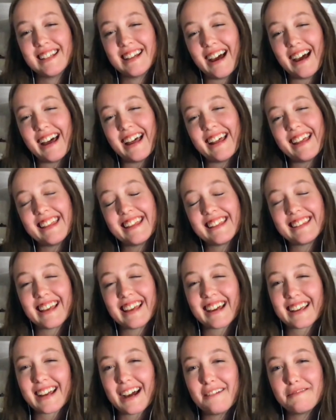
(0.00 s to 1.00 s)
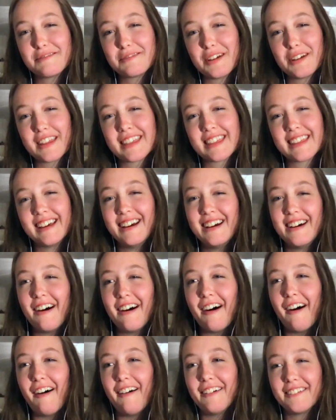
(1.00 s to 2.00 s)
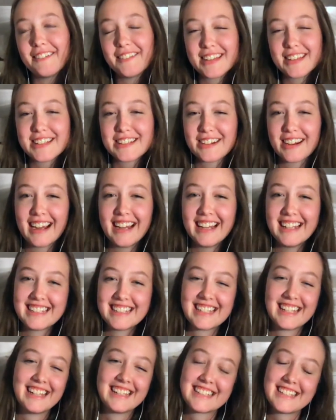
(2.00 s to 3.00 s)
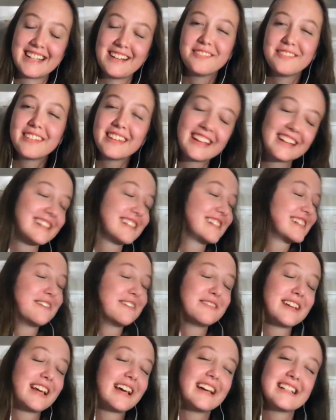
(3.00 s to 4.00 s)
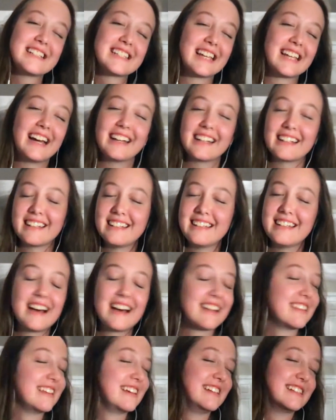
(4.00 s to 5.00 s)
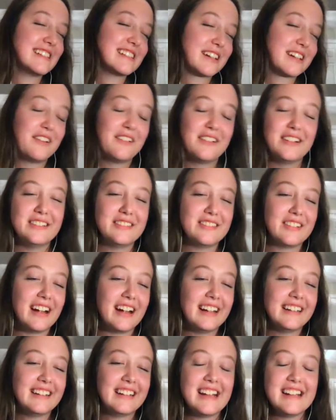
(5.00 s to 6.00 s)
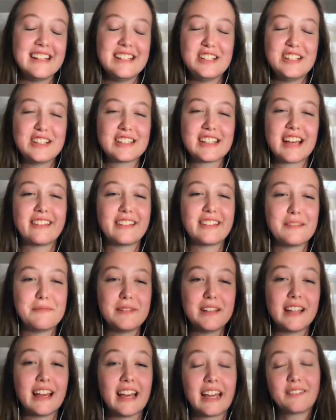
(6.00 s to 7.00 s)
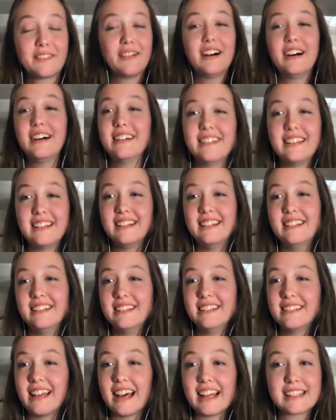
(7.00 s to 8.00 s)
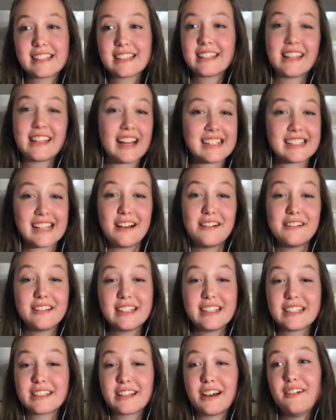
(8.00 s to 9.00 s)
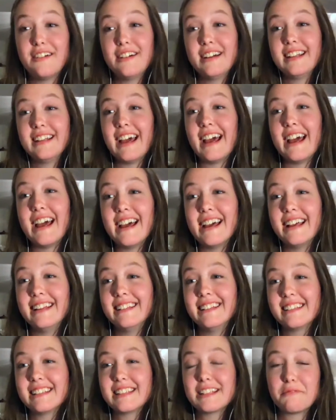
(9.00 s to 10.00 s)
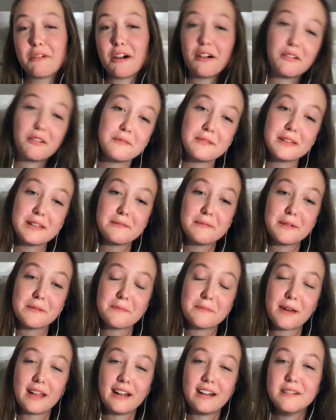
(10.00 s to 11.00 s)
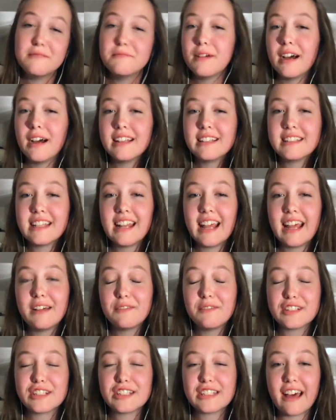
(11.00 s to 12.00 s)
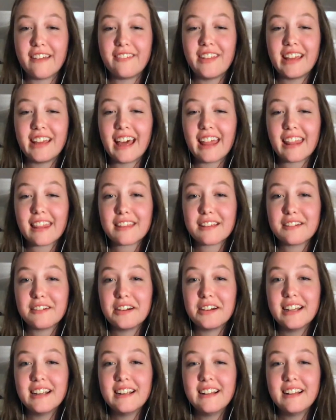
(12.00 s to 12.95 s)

And I think that comes with all of the trades. Some days like nothing's going right, and you just have to be like, well, that's how it's going, and tomorrow will be a bit better, but today we'll just have to get through it.